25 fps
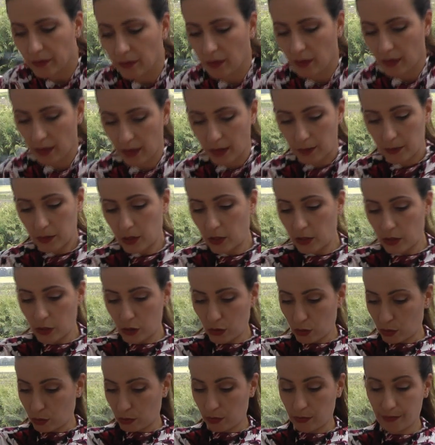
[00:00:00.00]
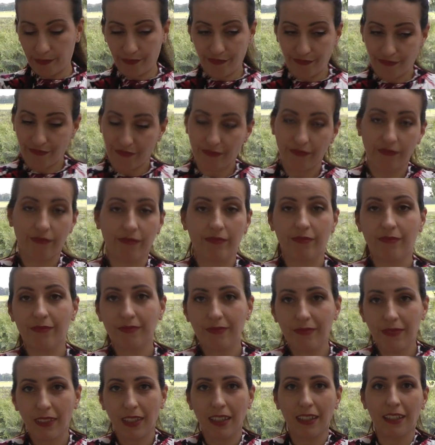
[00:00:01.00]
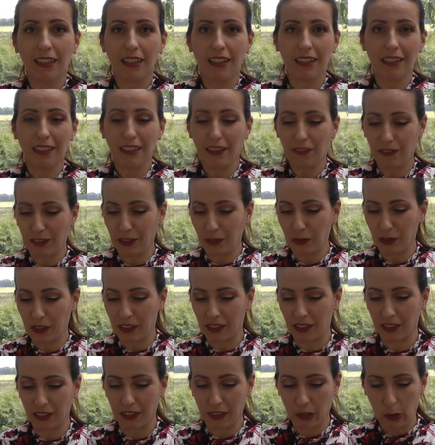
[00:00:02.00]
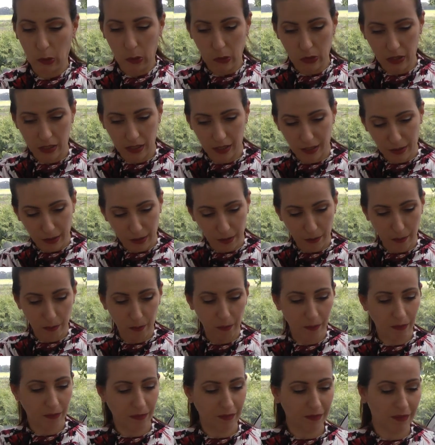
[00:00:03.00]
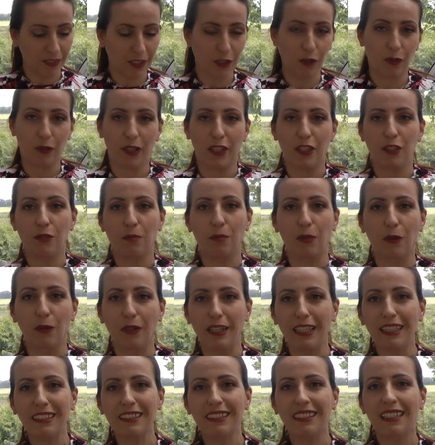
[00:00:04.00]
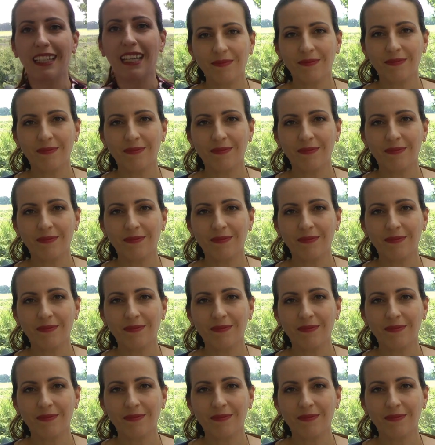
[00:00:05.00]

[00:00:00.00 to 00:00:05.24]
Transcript: I'm going to learn living with those strange pullings.